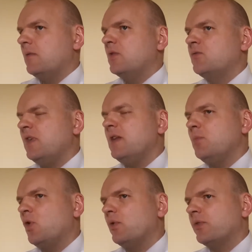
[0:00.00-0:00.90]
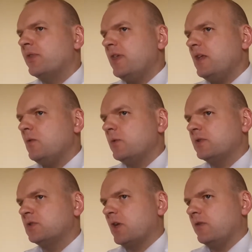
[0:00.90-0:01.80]
The really important thing with
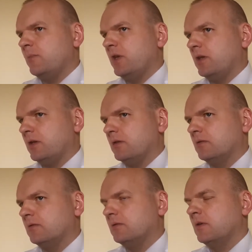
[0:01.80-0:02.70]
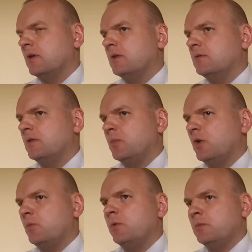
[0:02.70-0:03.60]
cherry picking, and the
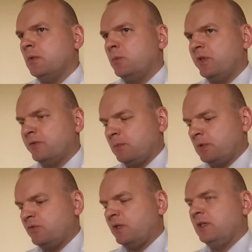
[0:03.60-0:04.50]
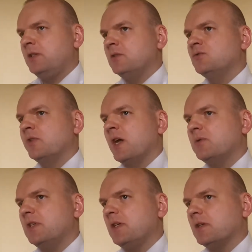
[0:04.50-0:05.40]
point we really need to draw
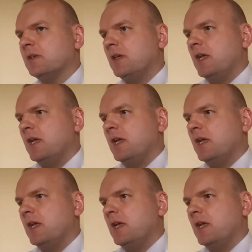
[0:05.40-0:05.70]
out here,